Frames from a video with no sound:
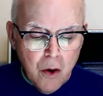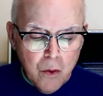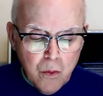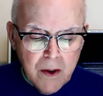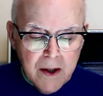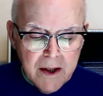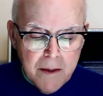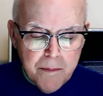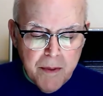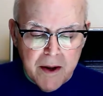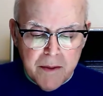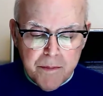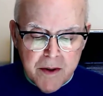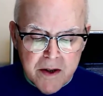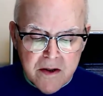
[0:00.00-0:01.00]
really
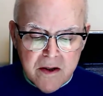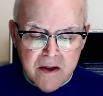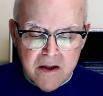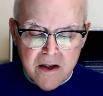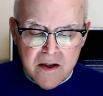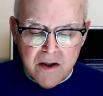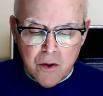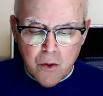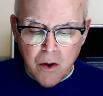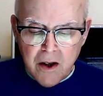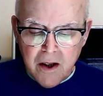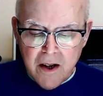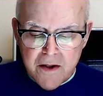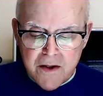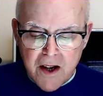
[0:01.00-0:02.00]
big businesses and
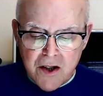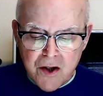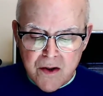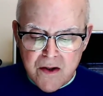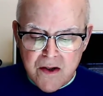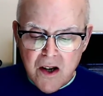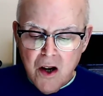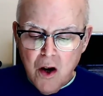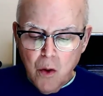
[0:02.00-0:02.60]
organizations,